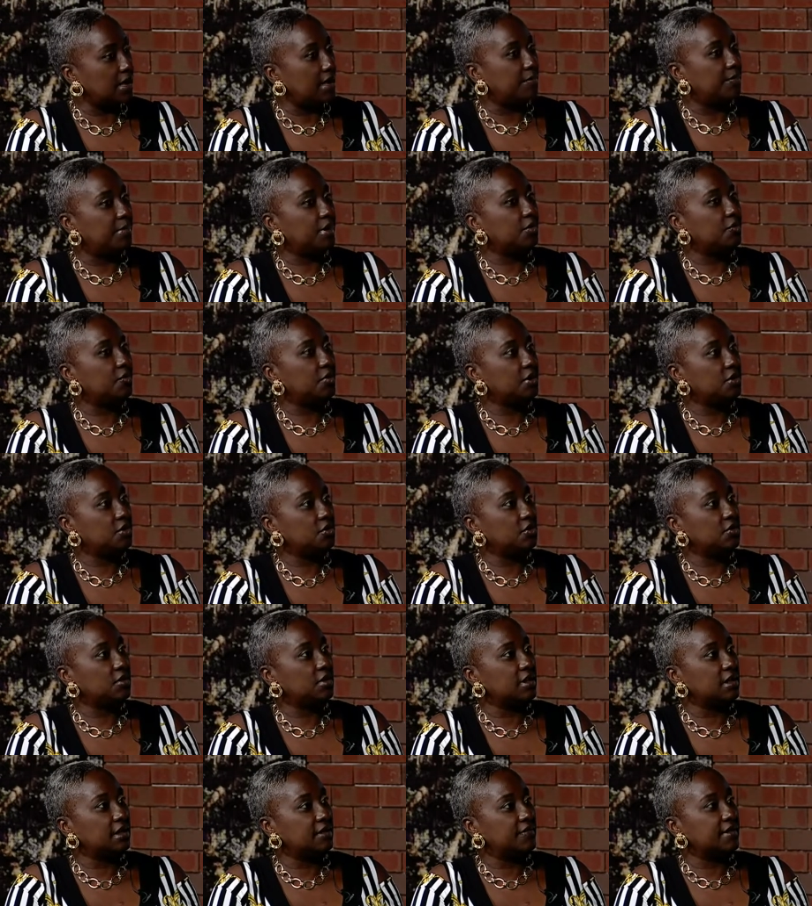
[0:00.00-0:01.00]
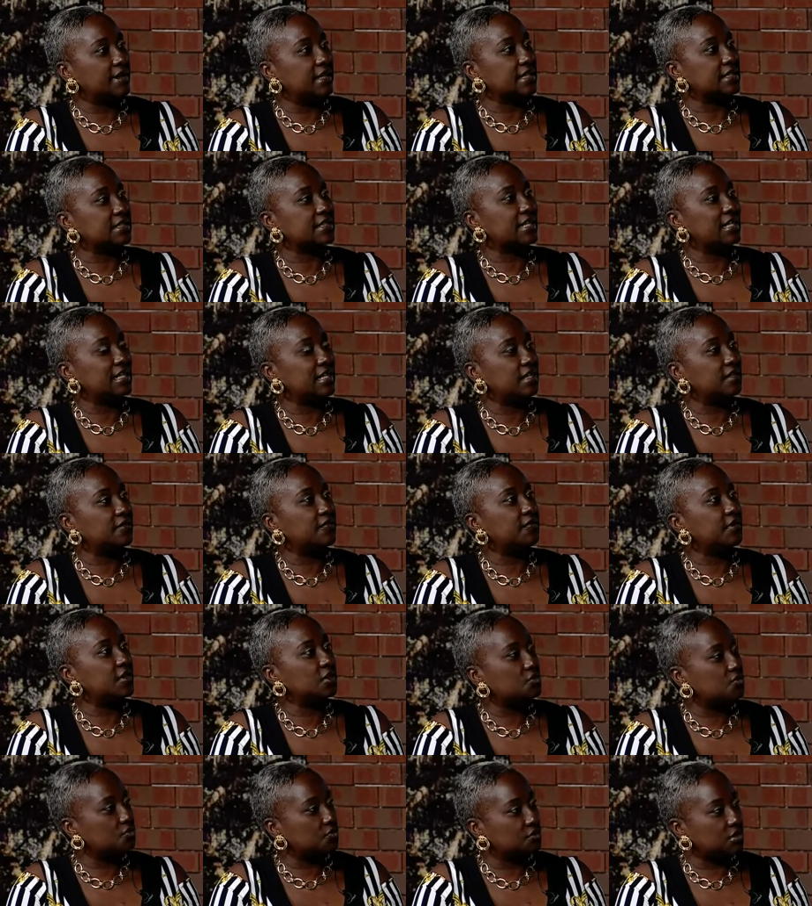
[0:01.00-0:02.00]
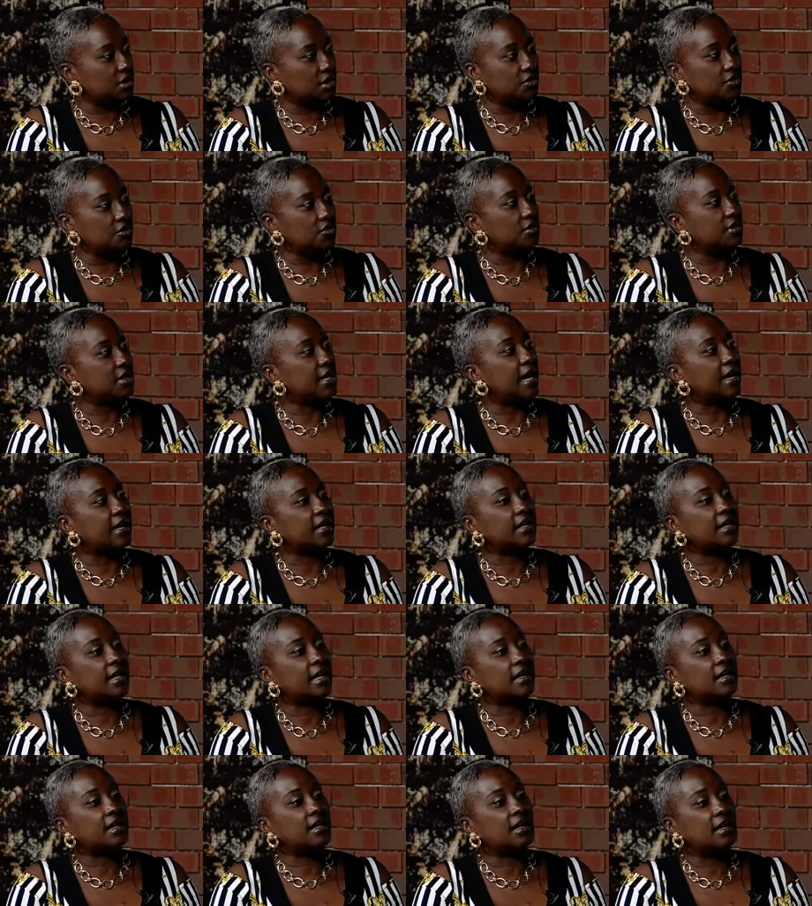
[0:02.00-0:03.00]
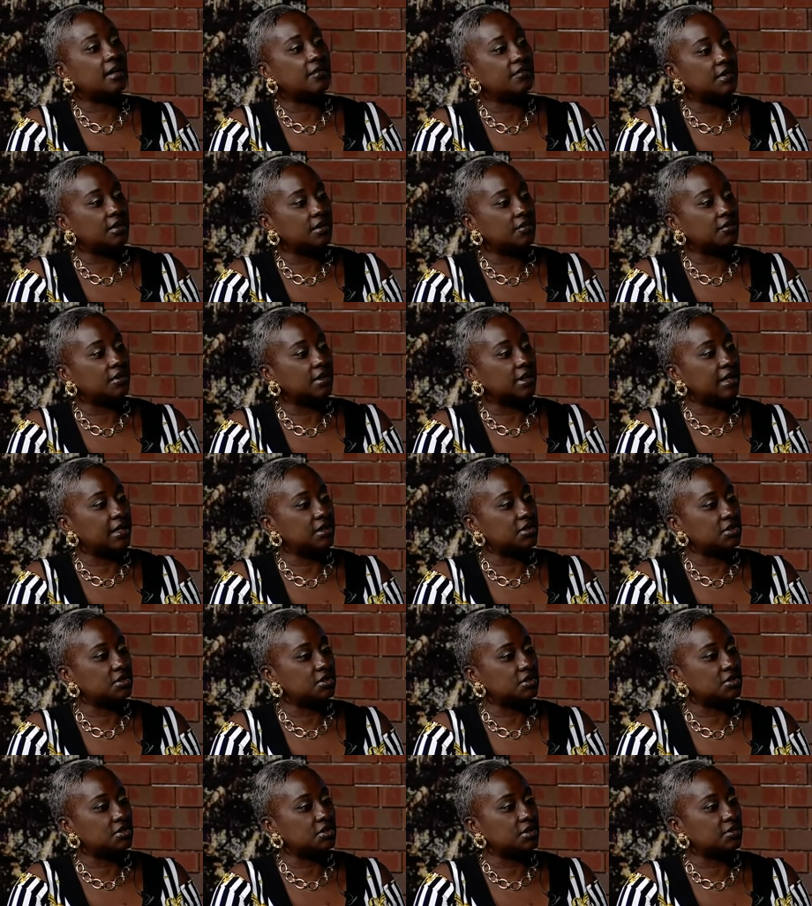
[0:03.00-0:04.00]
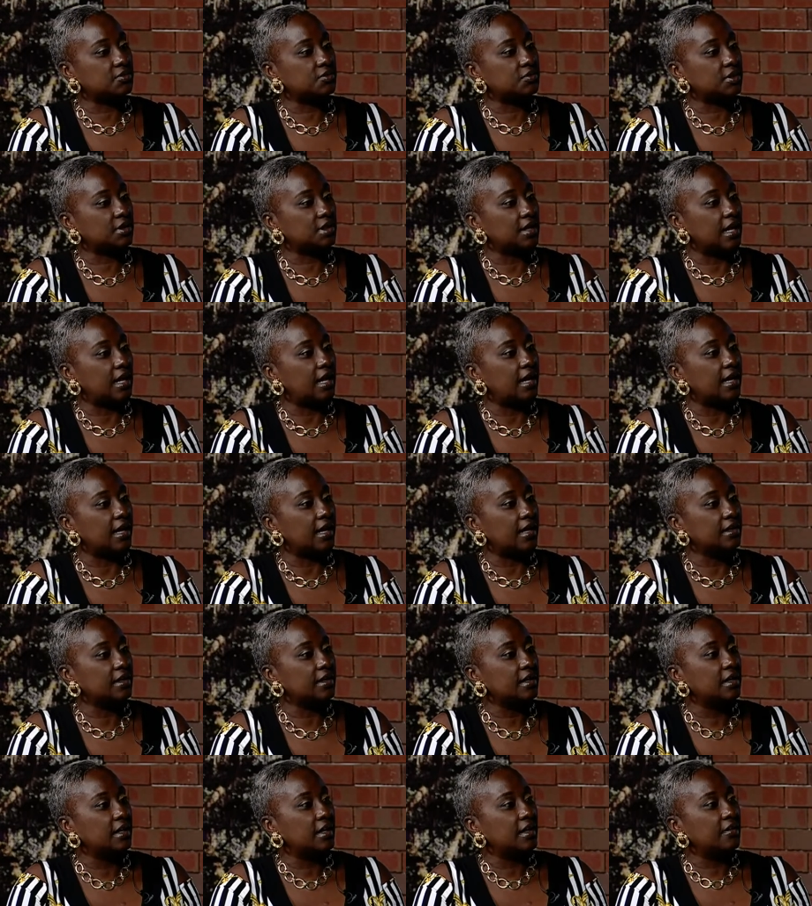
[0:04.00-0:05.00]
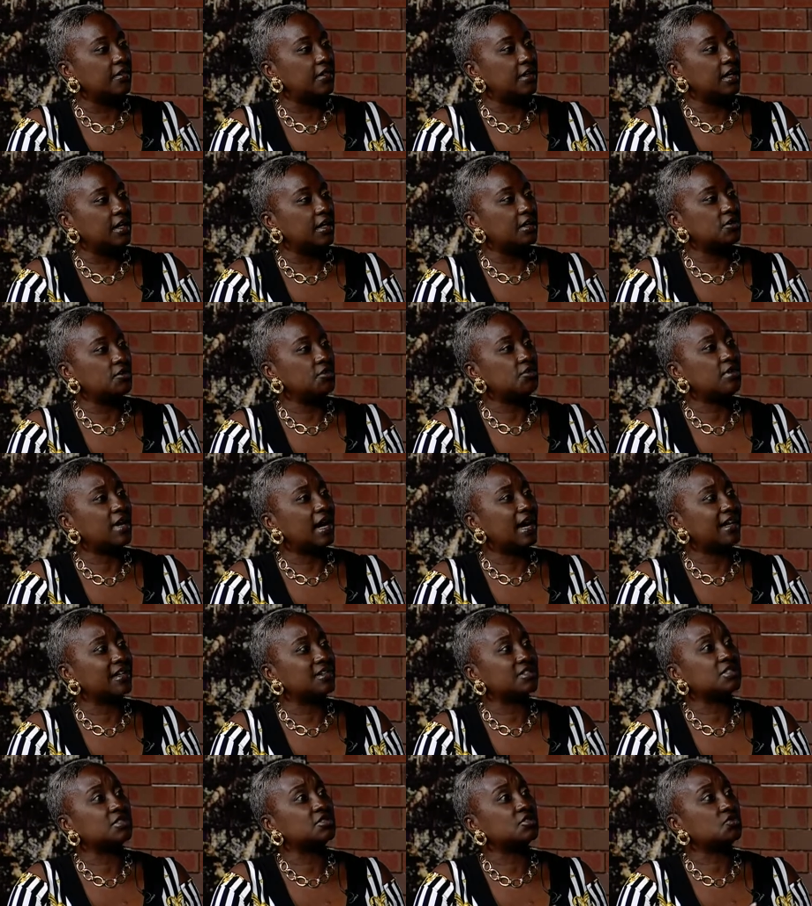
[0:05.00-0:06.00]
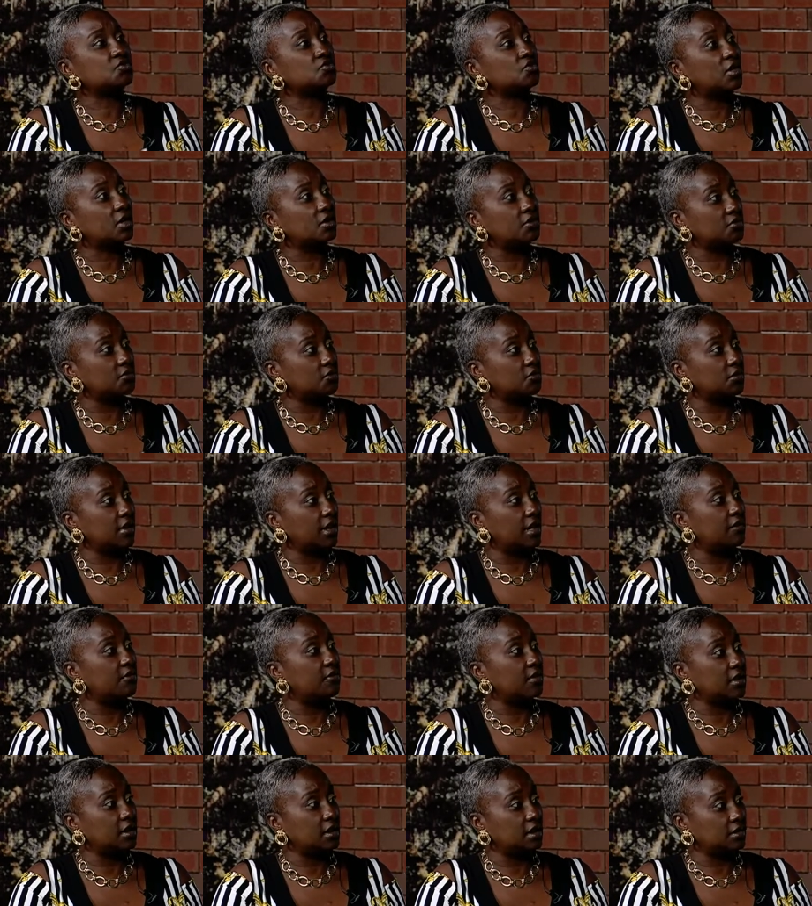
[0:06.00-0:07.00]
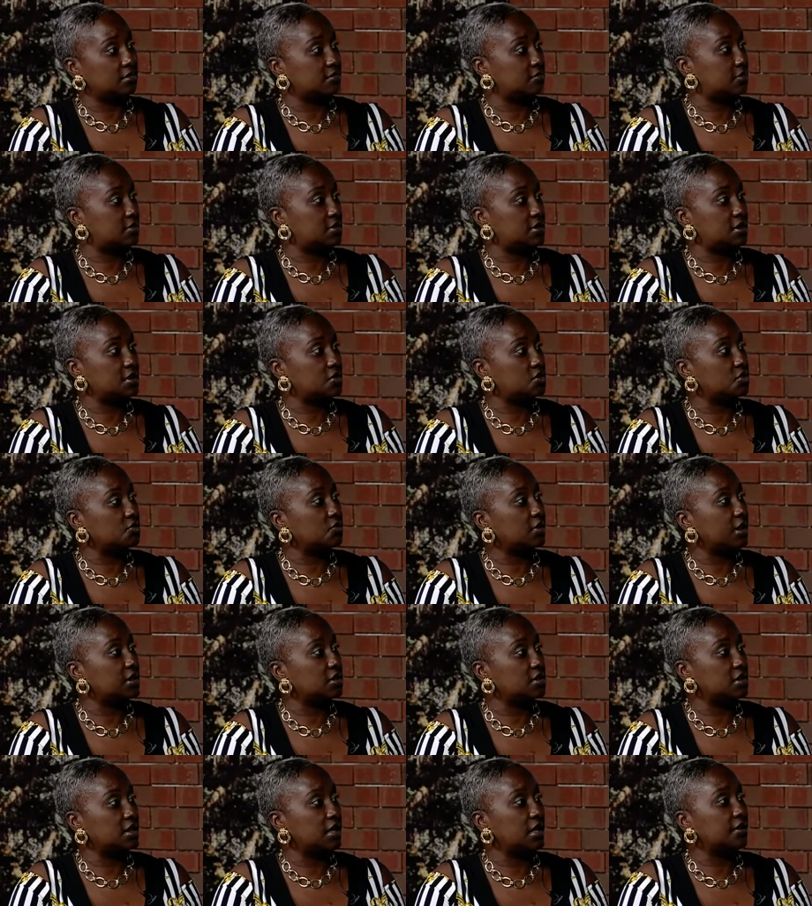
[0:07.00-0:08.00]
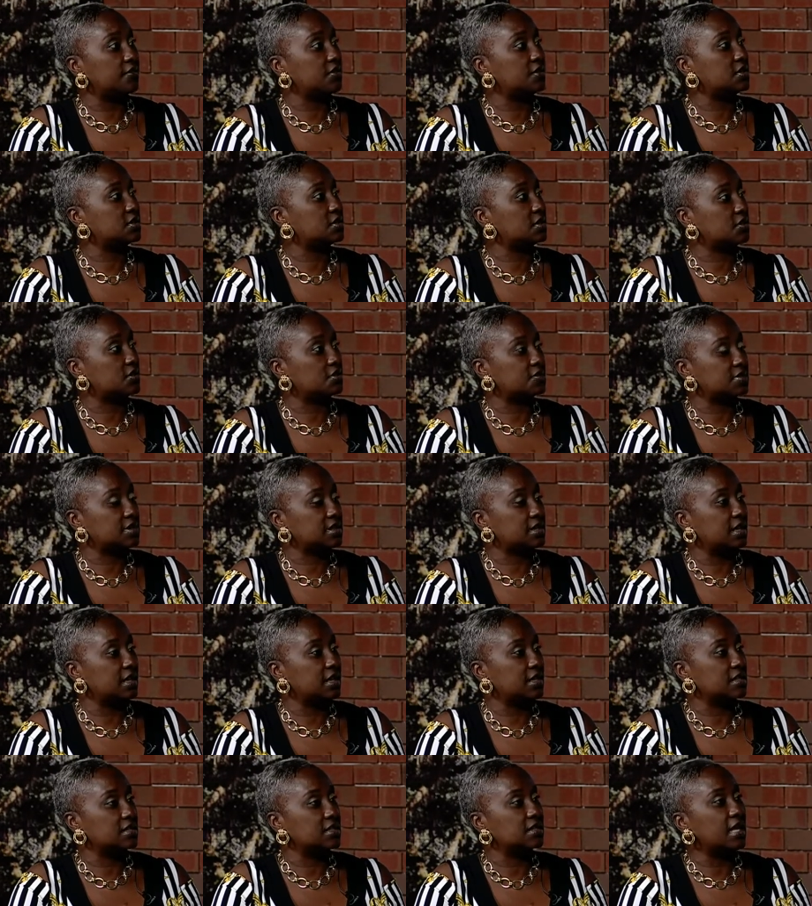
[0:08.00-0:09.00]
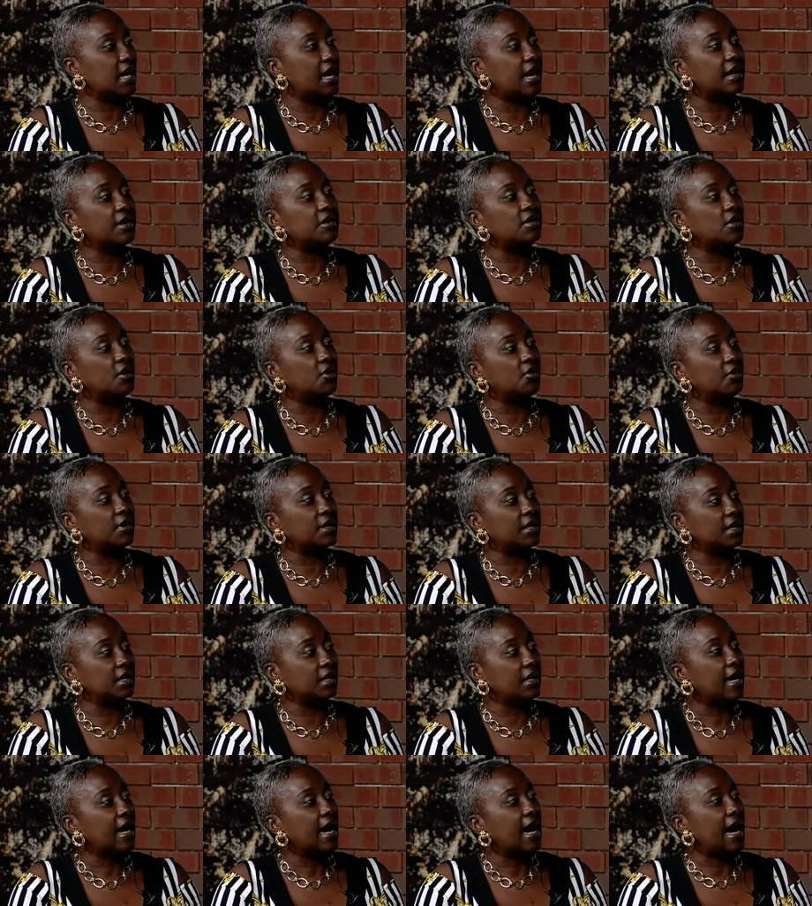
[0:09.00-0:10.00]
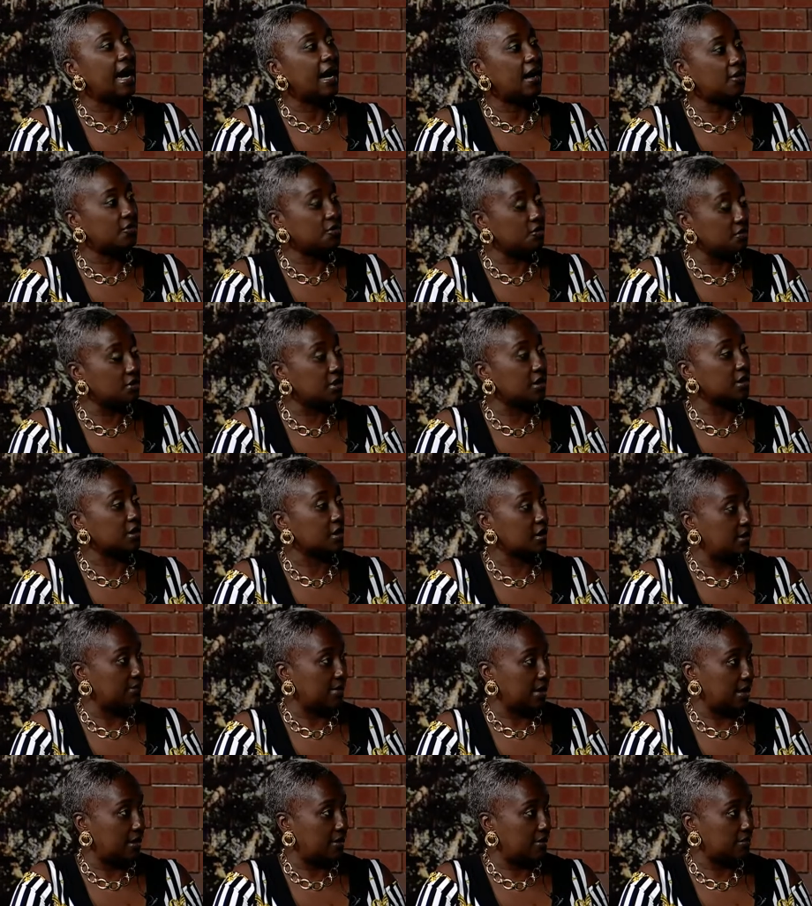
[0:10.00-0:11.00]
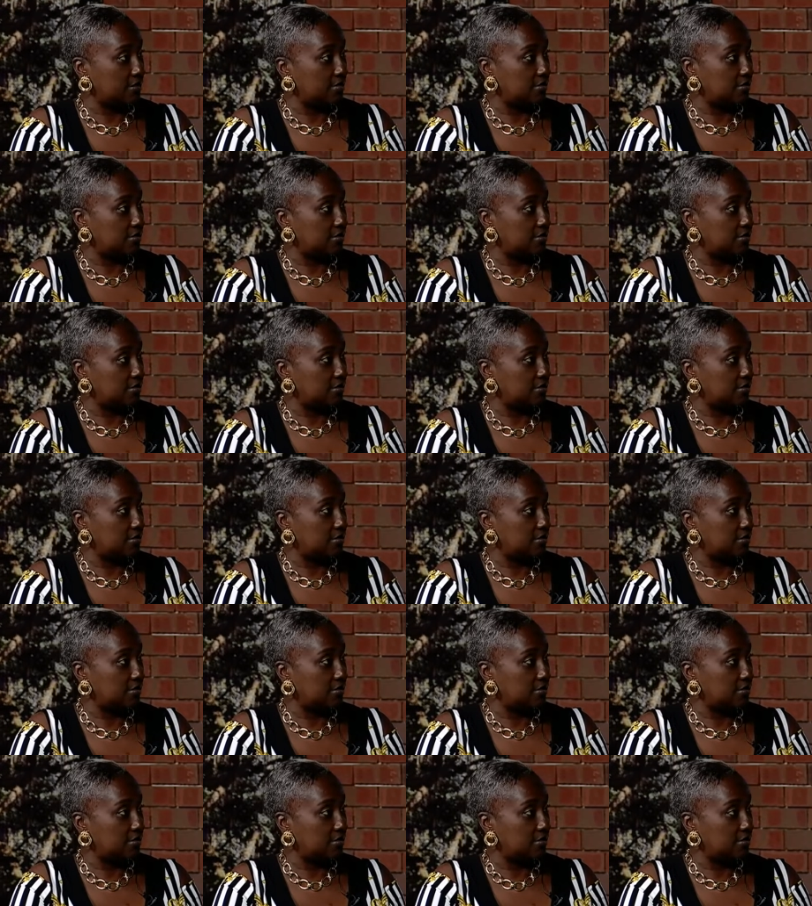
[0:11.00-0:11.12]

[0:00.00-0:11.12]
But when you're living as individuals and you're not in that covenant relationship with God, then you got to just struggle through every situation, every circumstance, not knowing how you're going to come out.